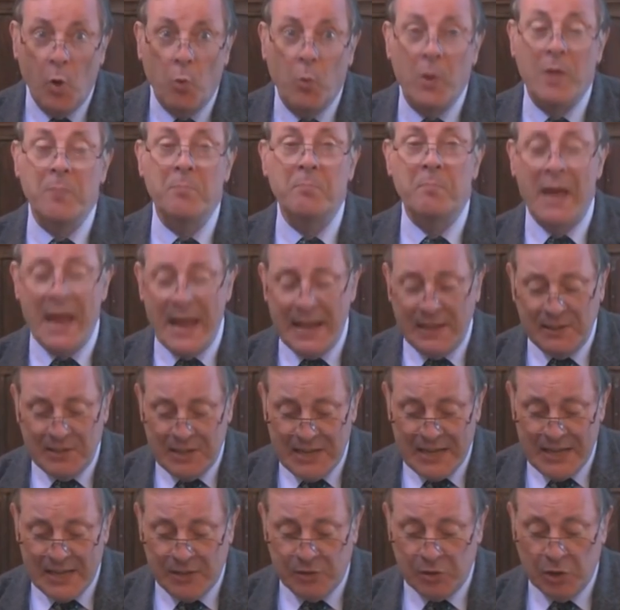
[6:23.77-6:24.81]
We may
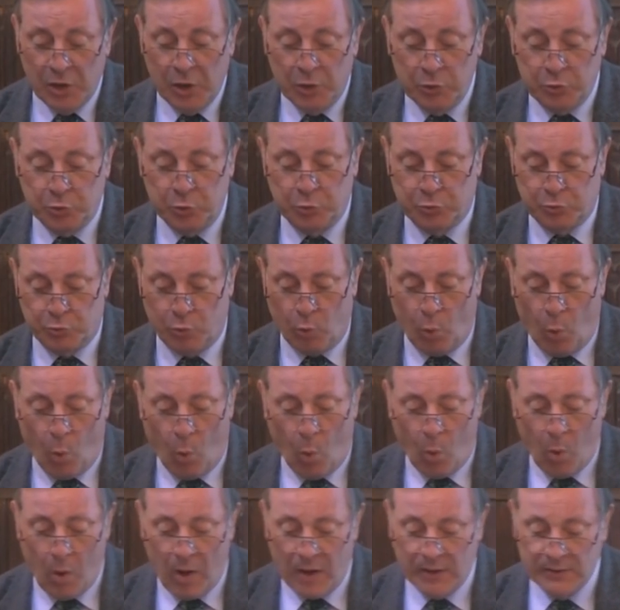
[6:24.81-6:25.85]
need to
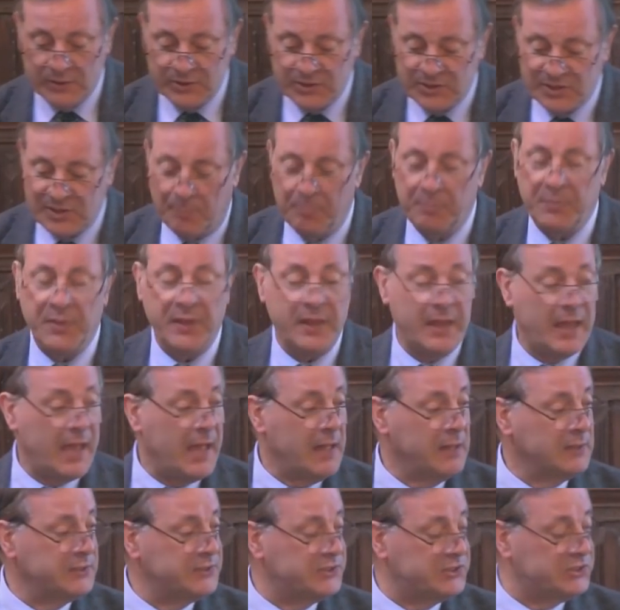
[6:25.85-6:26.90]
draw on something
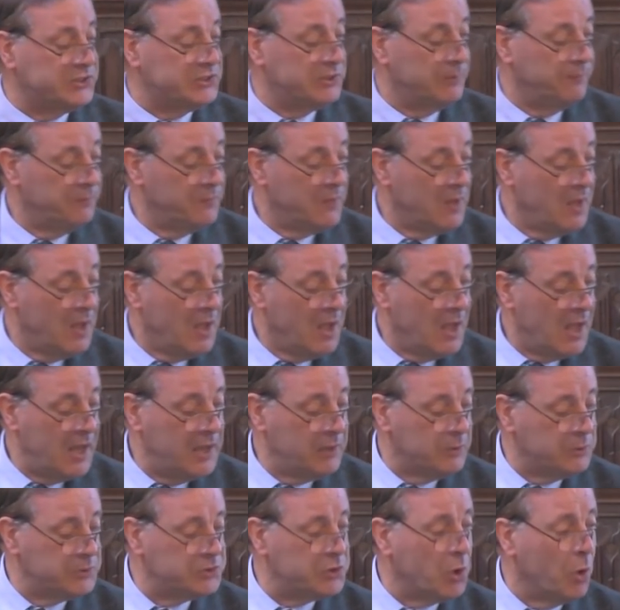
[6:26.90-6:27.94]
else.
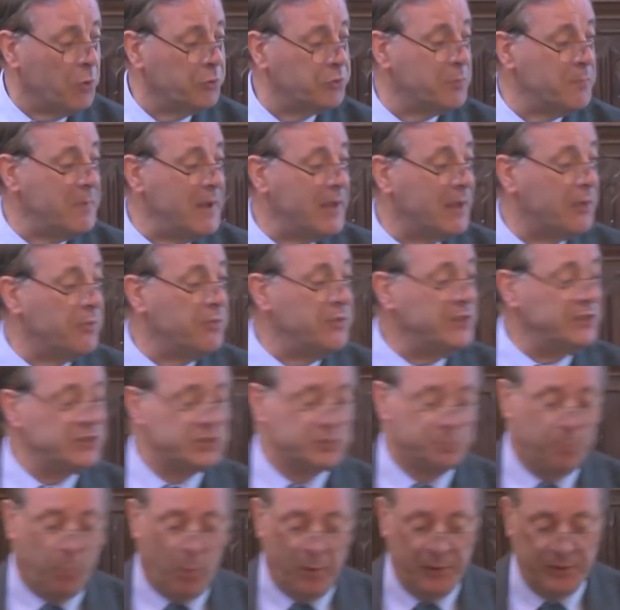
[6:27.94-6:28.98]
And he goes on to make
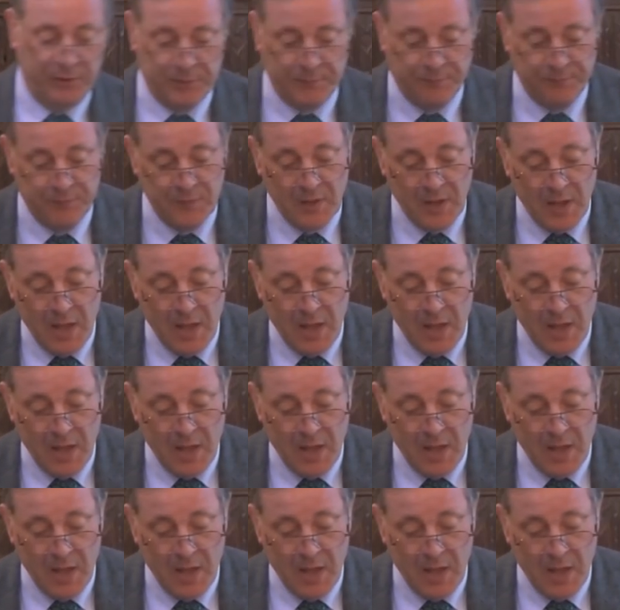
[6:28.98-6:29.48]
this point.